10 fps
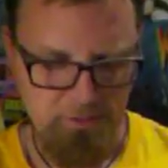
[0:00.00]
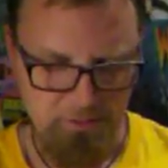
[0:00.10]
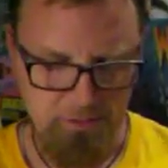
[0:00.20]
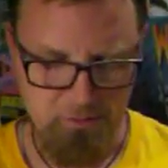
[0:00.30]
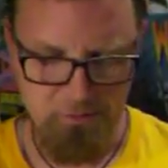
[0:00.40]
I
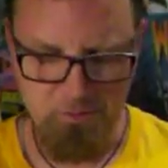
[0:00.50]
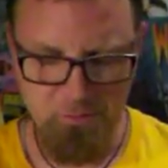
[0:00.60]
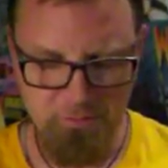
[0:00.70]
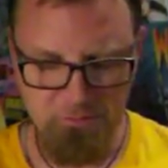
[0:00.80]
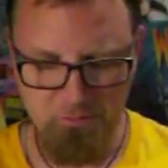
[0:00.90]
got
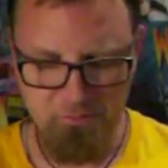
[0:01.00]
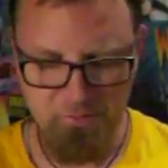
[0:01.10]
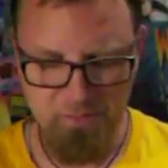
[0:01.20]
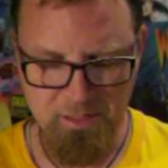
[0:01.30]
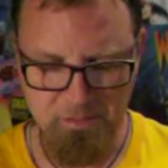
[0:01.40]
new issues of
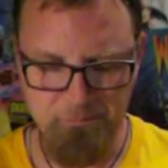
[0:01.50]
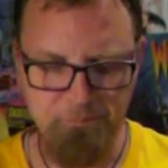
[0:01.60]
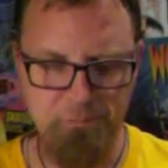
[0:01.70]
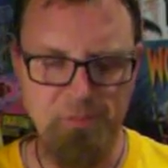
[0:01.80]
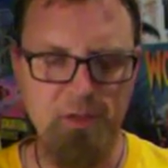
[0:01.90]
that.
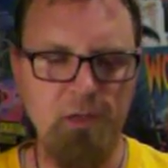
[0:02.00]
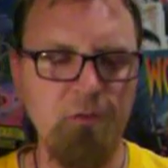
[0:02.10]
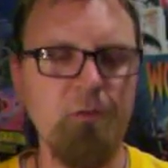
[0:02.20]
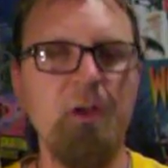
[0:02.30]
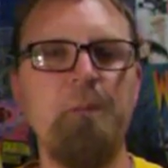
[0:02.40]
I
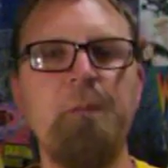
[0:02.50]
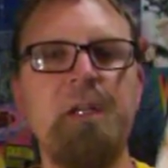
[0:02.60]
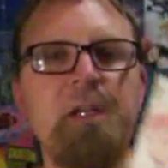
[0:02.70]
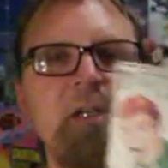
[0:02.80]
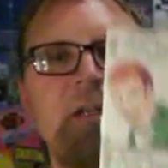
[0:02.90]
also got
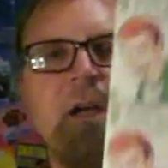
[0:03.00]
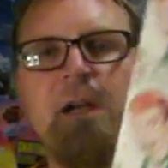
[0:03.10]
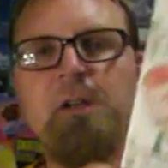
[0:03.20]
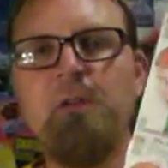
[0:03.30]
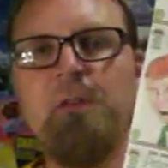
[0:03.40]
mini. I
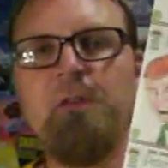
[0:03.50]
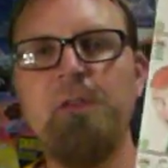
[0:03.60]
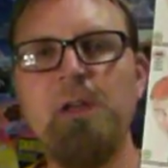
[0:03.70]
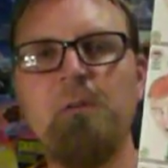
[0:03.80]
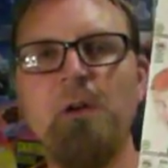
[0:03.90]
do this
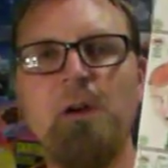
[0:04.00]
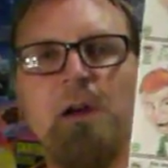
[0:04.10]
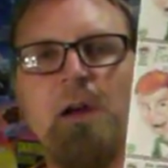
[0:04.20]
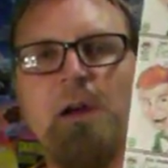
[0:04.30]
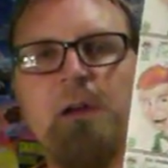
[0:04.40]
thing where
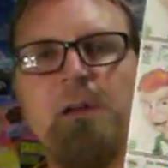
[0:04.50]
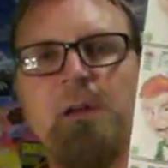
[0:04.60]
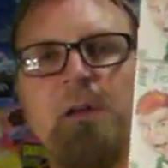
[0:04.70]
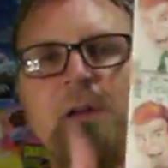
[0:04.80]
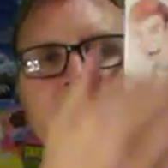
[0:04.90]
I
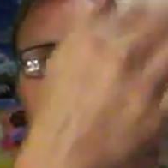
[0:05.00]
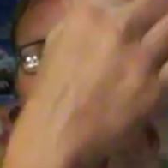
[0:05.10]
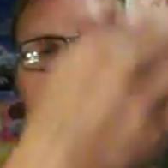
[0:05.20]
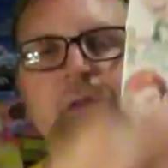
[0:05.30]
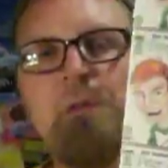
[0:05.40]

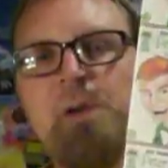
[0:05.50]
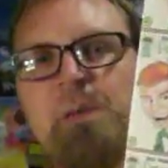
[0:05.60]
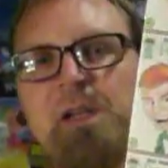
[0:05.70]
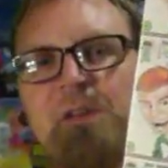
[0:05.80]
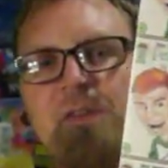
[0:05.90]
print 3
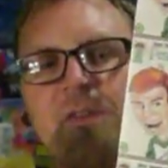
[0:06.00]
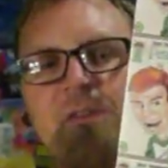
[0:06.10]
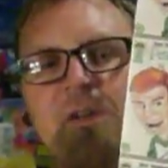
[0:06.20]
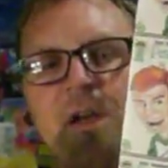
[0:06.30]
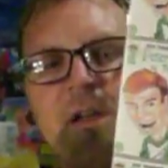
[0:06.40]
minis on the
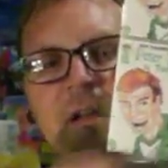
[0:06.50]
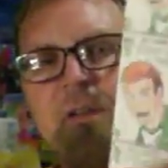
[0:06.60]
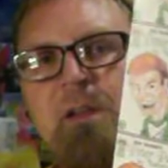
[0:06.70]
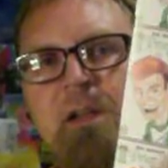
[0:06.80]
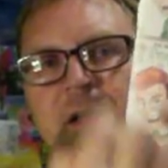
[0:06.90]
side
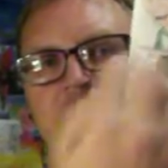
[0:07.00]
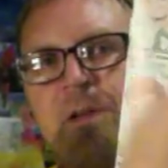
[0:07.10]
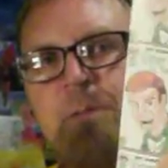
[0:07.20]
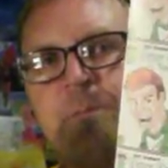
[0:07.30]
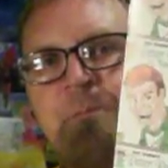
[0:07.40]
and then I cut
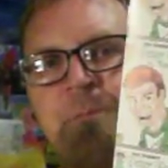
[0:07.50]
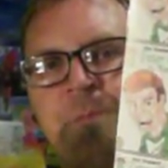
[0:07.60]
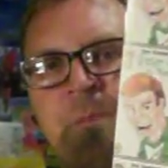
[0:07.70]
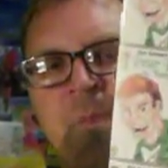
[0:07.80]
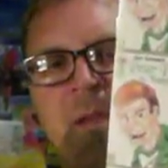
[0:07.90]
them
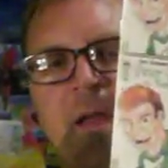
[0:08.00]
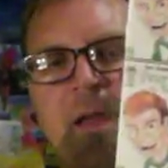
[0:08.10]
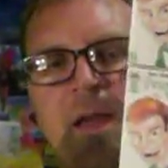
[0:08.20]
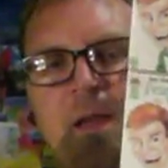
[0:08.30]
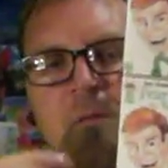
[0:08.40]

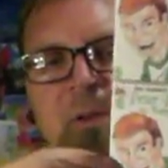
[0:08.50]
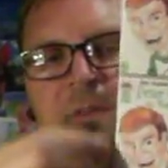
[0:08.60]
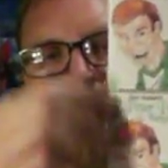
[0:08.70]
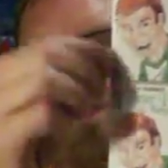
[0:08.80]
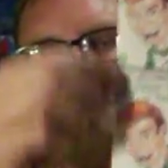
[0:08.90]
and
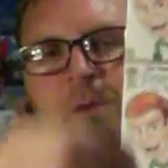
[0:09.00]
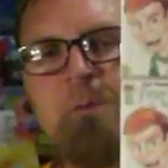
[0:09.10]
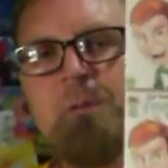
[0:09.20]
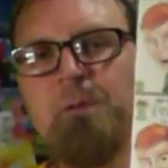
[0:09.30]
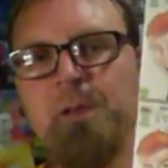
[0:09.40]
re-staple
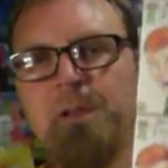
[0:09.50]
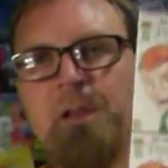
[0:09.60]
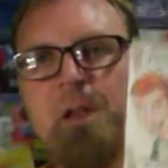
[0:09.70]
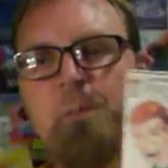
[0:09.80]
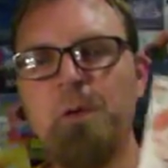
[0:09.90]
them and
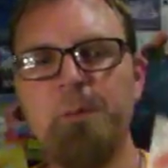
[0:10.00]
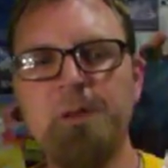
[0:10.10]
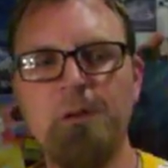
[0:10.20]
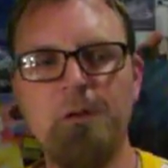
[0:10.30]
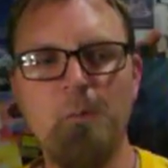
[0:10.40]
then I put them
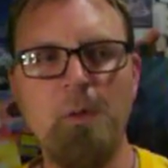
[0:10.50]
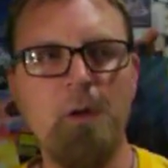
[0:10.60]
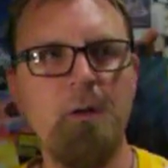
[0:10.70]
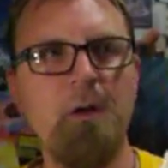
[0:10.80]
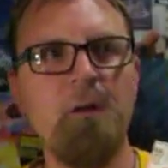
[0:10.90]
in little
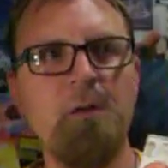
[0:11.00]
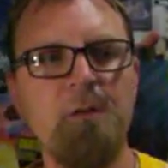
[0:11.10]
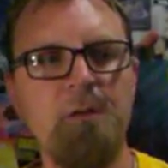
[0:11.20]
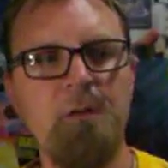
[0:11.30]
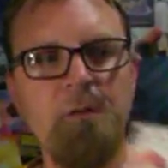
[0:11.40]
ball card
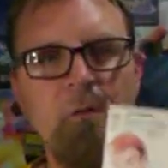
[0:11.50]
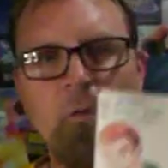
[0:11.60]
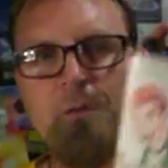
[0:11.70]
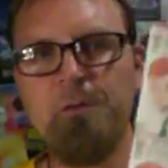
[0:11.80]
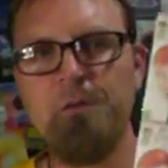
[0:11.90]

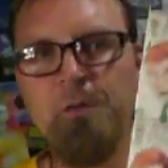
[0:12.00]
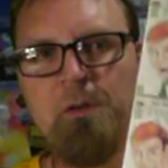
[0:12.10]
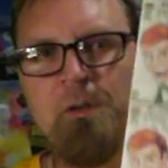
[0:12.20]
holders.